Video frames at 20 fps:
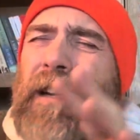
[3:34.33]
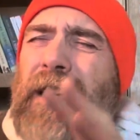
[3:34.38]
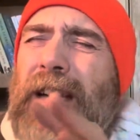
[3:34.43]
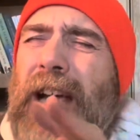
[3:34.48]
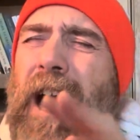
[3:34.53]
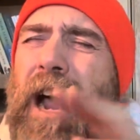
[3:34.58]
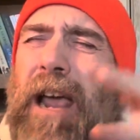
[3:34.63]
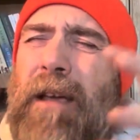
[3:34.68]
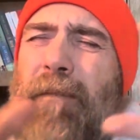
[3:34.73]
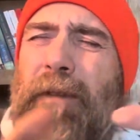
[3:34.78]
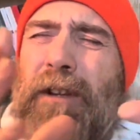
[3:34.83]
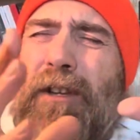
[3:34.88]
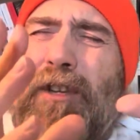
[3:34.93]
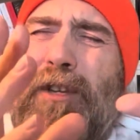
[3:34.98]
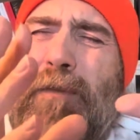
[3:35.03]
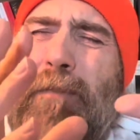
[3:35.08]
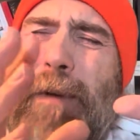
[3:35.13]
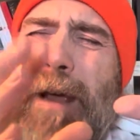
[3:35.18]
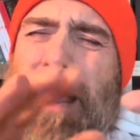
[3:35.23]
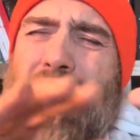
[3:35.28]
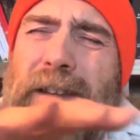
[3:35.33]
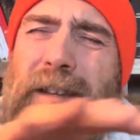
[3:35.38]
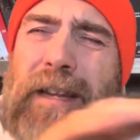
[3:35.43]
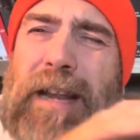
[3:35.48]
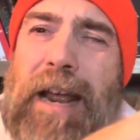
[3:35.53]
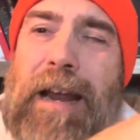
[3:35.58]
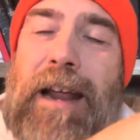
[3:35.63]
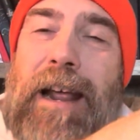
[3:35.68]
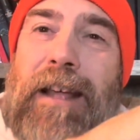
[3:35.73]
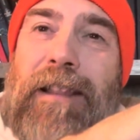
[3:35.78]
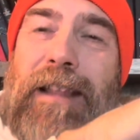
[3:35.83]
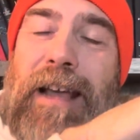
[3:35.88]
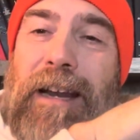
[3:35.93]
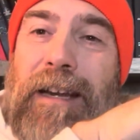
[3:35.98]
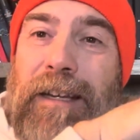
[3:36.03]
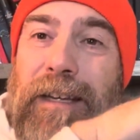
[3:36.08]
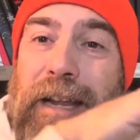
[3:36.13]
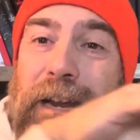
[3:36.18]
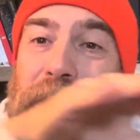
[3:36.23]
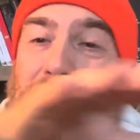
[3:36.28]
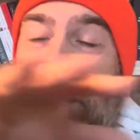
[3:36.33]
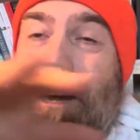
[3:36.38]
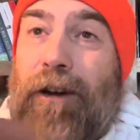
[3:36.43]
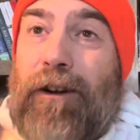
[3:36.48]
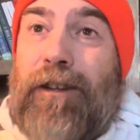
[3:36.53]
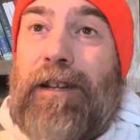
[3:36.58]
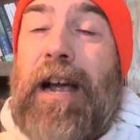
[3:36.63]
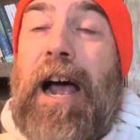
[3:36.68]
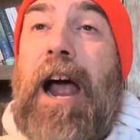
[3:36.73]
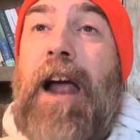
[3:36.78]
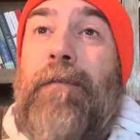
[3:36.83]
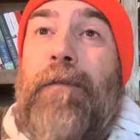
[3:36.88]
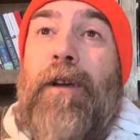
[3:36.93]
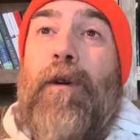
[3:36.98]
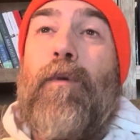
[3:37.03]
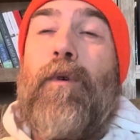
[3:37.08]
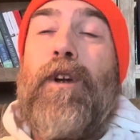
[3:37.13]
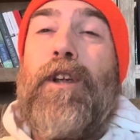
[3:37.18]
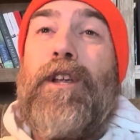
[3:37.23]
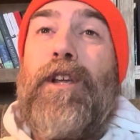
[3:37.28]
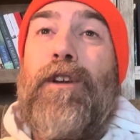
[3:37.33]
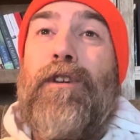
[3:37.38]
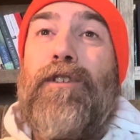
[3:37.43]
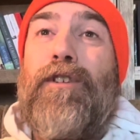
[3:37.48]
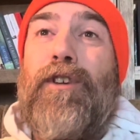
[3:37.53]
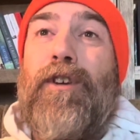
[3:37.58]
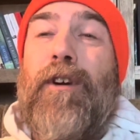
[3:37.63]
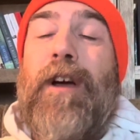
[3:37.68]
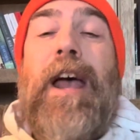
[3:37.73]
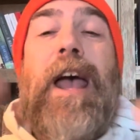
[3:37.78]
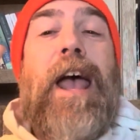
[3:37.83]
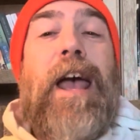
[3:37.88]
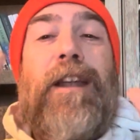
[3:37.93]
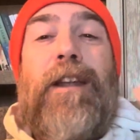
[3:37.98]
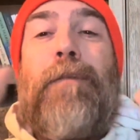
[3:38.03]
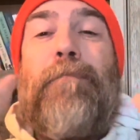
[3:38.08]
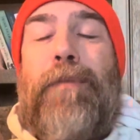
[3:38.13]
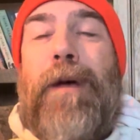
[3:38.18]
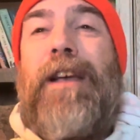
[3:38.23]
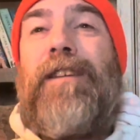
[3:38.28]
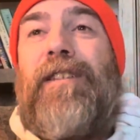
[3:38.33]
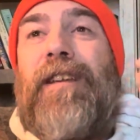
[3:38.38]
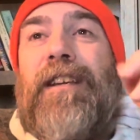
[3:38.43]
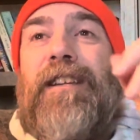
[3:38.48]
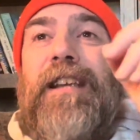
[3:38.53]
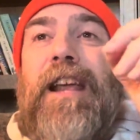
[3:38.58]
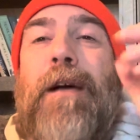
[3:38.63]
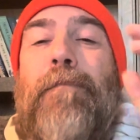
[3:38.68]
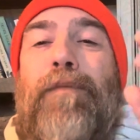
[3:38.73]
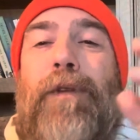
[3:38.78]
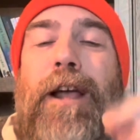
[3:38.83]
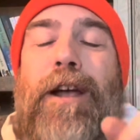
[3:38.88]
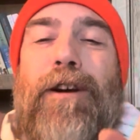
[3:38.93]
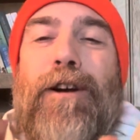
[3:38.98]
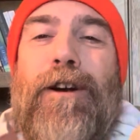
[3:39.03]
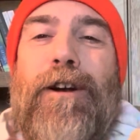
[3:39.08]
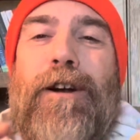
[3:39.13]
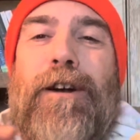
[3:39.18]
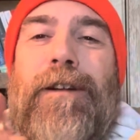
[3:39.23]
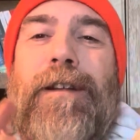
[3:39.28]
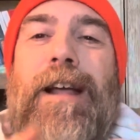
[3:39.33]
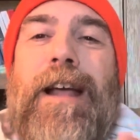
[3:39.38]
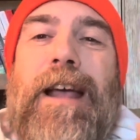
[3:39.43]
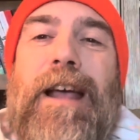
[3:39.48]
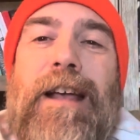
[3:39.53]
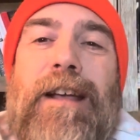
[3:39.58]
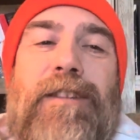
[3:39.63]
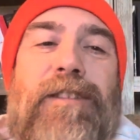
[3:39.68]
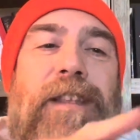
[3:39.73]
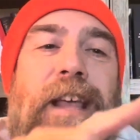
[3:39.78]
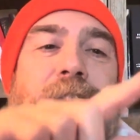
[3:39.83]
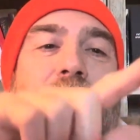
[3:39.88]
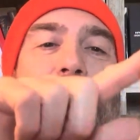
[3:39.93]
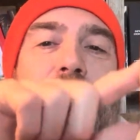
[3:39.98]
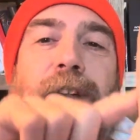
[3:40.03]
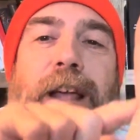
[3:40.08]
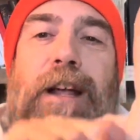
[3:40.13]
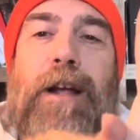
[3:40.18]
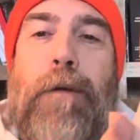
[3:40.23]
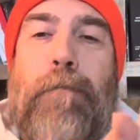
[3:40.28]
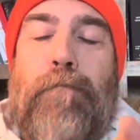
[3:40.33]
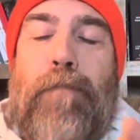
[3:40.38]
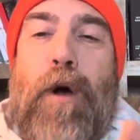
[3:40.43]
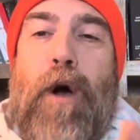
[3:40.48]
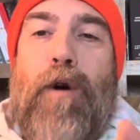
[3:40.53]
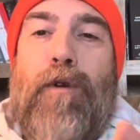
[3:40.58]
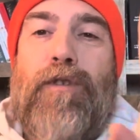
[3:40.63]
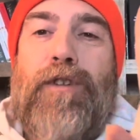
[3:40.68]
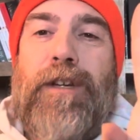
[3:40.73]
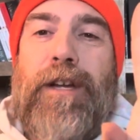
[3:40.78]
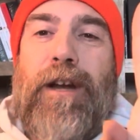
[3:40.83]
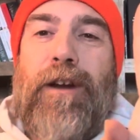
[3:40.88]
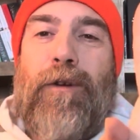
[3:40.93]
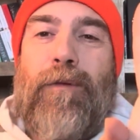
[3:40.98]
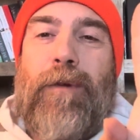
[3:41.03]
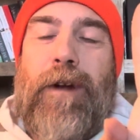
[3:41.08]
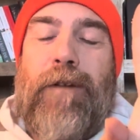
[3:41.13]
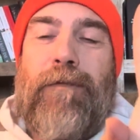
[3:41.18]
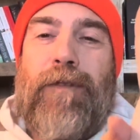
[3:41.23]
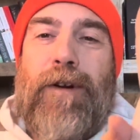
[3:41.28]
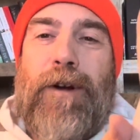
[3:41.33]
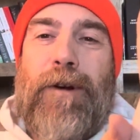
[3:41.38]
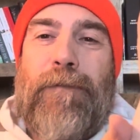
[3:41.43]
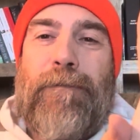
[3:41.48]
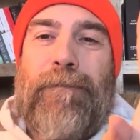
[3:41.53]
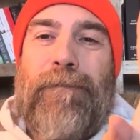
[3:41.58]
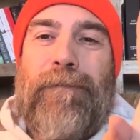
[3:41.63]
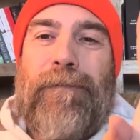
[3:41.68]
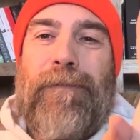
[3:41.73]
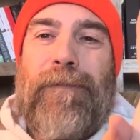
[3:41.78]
time and space and that linear time that we're used to? And the best example I heard is, think of like a post in a river.